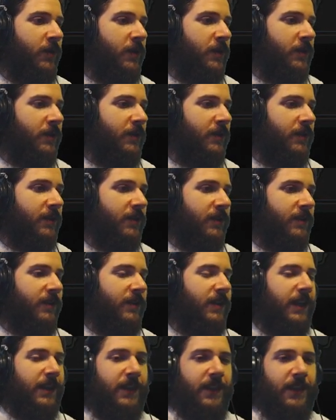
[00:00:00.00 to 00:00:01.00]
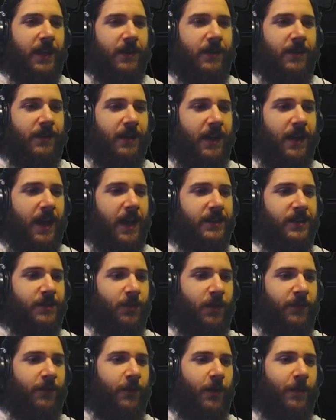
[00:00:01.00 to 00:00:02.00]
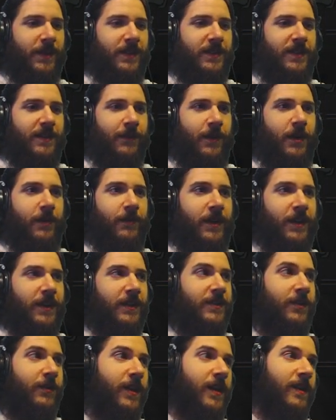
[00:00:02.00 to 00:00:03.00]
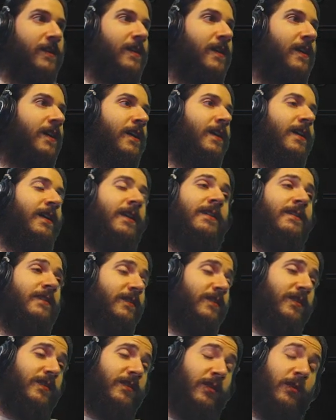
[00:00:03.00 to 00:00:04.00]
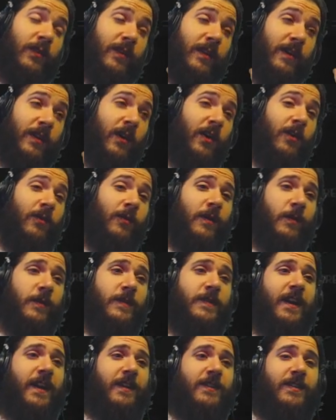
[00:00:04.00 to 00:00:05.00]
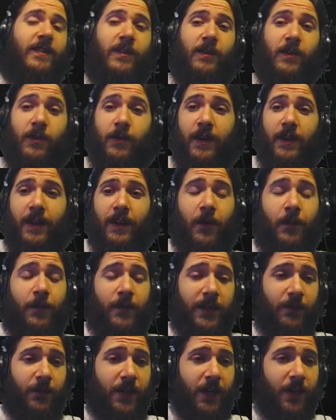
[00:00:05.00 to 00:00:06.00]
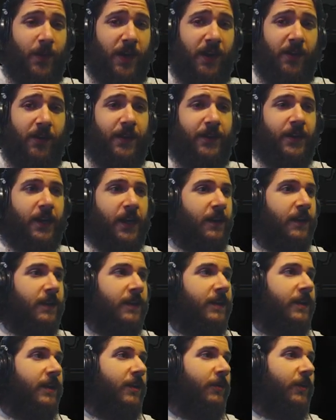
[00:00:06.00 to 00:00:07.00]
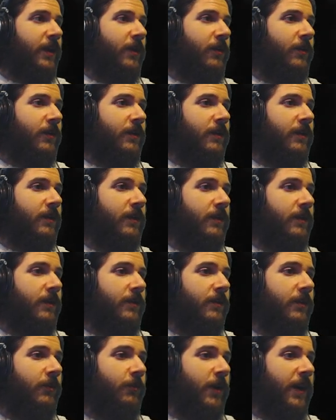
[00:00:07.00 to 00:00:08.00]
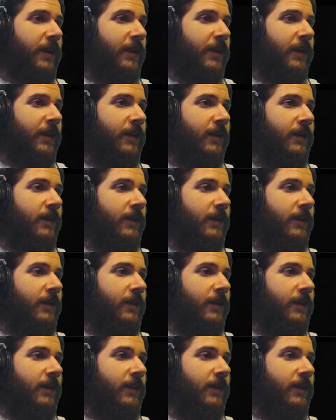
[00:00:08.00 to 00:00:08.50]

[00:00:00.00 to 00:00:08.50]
But I think that has performance involved in it. So, yeah. Let's do the goal we were set out to do, and hopefully we'll get a better ending. Here we go. The Reckoning.